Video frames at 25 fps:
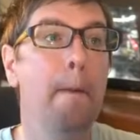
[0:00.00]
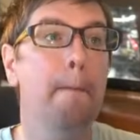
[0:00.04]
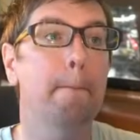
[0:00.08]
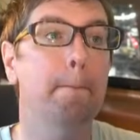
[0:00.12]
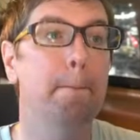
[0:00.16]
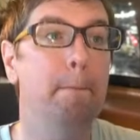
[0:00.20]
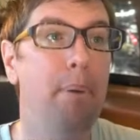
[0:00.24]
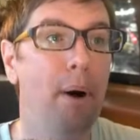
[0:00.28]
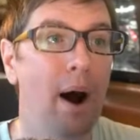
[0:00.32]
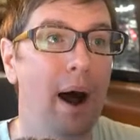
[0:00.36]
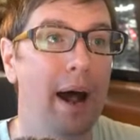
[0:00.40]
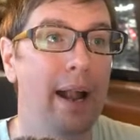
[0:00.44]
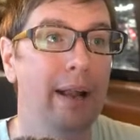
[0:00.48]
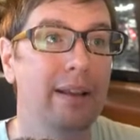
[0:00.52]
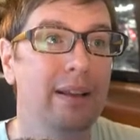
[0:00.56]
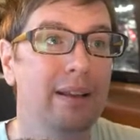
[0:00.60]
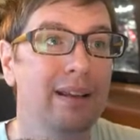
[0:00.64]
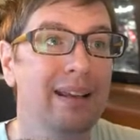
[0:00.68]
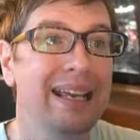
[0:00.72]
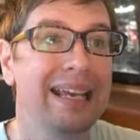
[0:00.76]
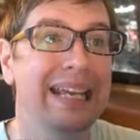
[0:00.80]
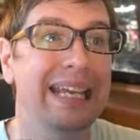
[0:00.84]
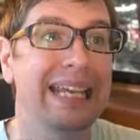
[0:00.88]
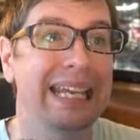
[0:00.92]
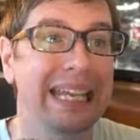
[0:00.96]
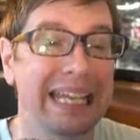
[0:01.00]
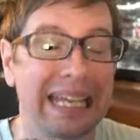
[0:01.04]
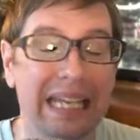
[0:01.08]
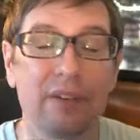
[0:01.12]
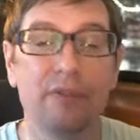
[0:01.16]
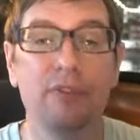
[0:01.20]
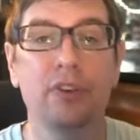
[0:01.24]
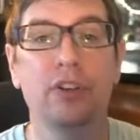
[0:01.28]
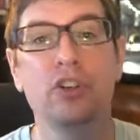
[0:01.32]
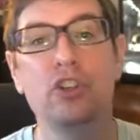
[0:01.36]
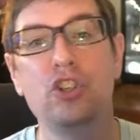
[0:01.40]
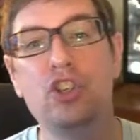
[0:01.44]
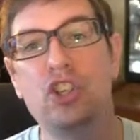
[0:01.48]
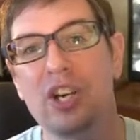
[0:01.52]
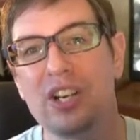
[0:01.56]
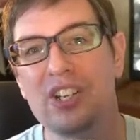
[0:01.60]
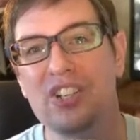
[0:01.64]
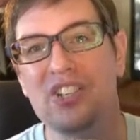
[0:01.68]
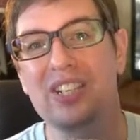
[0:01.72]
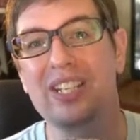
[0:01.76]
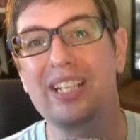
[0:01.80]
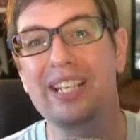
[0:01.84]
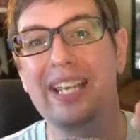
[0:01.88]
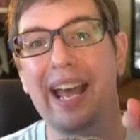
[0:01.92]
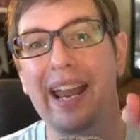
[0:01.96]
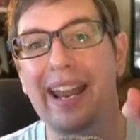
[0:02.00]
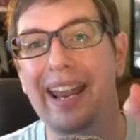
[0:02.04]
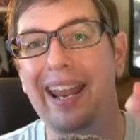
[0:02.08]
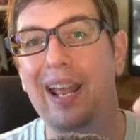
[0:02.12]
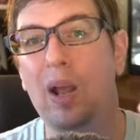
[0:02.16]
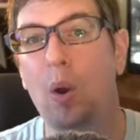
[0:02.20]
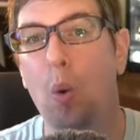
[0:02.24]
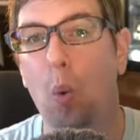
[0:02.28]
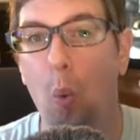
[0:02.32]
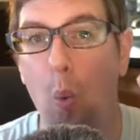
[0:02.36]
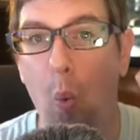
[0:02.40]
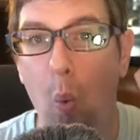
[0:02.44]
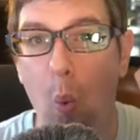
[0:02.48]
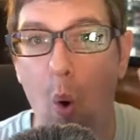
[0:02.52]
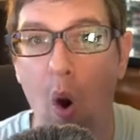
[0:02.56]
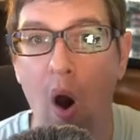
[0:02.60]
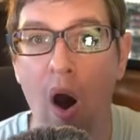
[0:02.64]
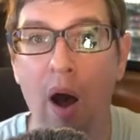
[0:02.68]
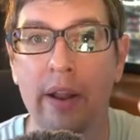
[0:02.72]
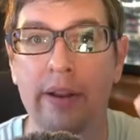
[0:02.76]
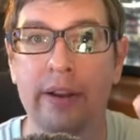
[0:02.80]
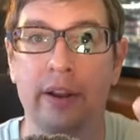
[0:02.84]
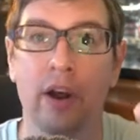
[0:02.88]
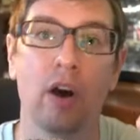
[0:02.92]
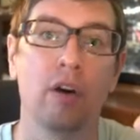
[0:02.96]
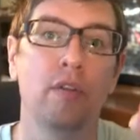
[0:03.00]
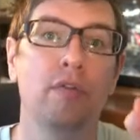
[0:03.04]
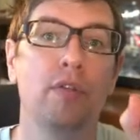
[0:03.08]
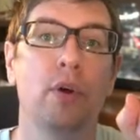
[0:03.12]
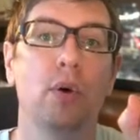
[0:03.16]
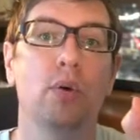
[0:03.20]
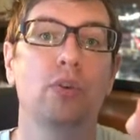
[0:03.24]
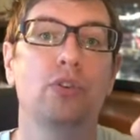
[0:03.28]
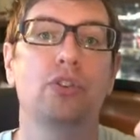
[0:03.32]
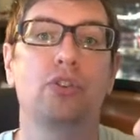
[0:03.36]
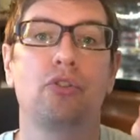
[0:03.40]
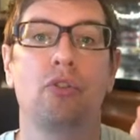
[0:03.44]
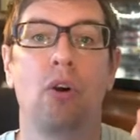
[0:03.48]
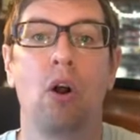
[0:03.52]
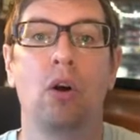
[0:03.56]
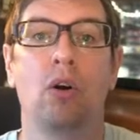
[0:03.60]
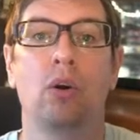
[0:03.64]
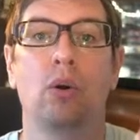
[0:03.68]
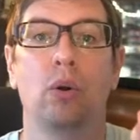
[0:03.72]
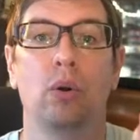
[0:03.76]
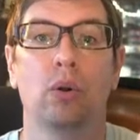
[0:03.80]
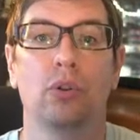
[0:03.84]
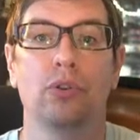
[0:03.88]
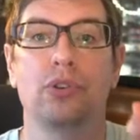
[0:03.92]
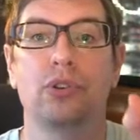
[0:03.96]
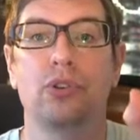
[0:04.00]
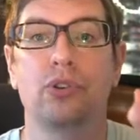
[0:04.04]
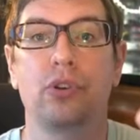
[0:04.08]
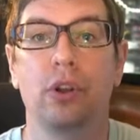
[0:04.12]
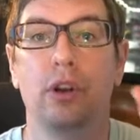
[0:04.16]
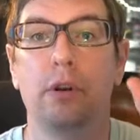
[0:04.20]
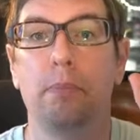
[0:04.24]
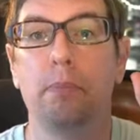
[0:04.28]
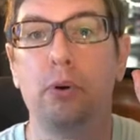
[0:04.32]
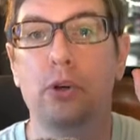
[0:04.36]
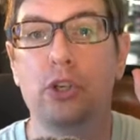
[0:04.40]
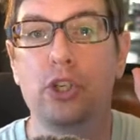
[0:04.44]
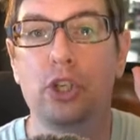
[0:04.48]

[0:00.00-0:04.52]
But even just getting one of those strongholds is going to put